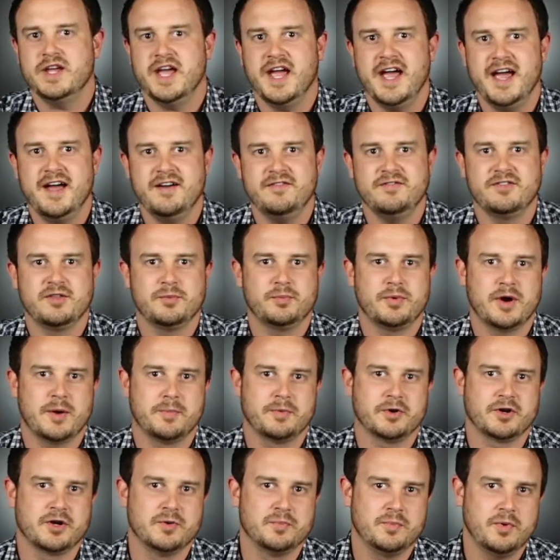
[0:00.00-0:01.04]
we have the
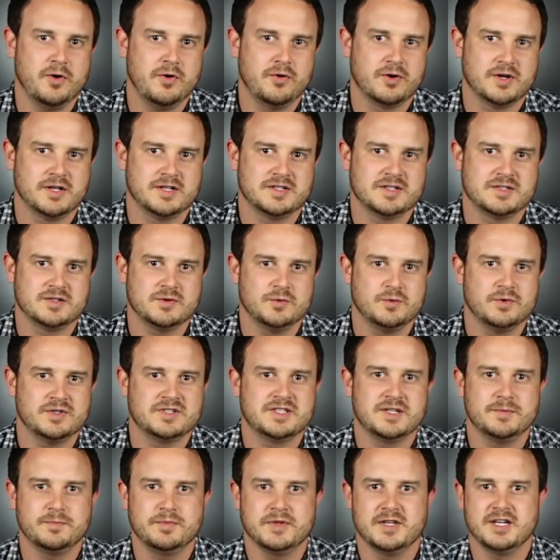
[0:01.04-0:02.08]
proper components, we
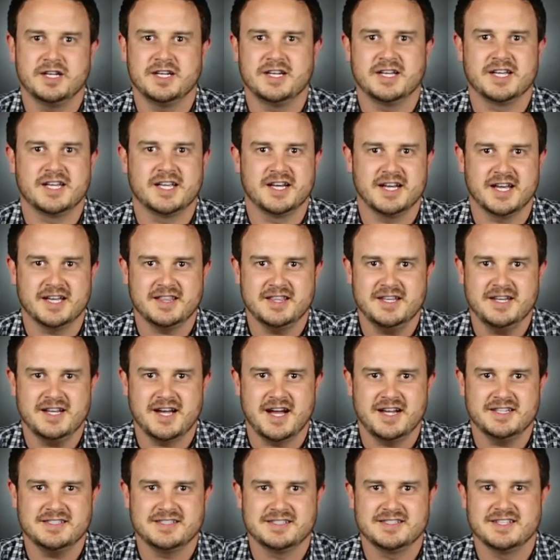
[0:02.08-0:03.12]
simply need to connect the
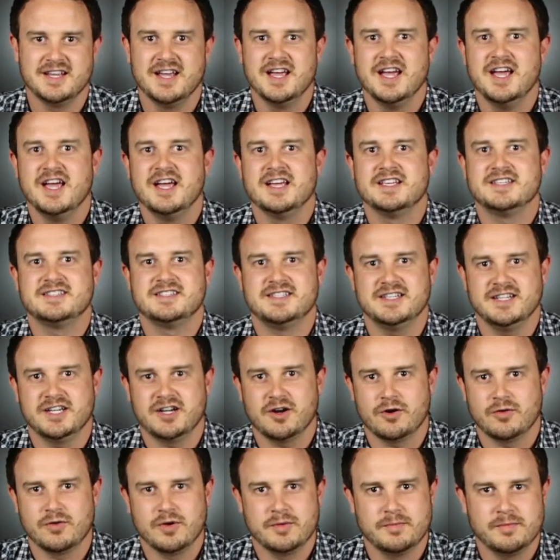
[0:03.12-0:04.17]
dots, sync
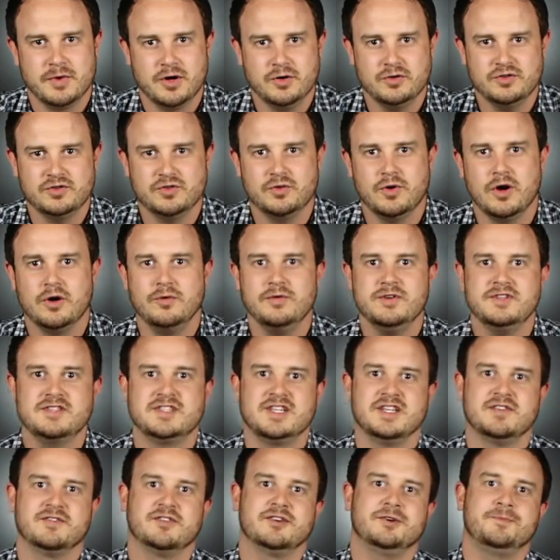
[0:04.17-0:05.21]
our remote to our
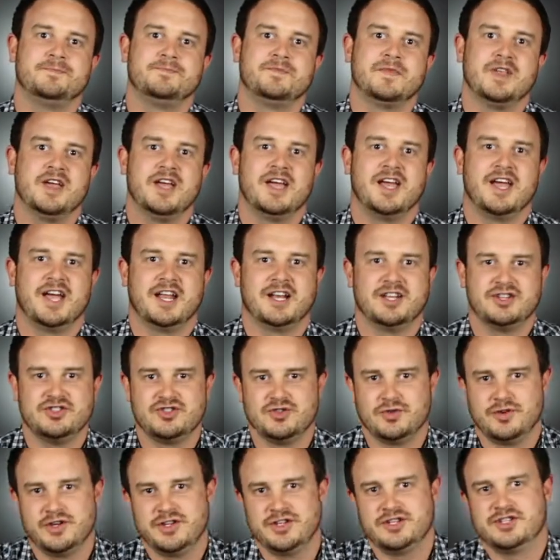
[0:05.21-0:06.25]
receiver, and
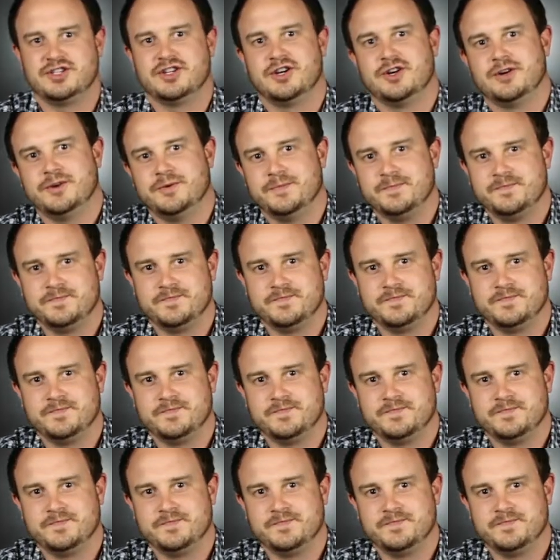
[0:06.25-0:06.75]
enjoy the show.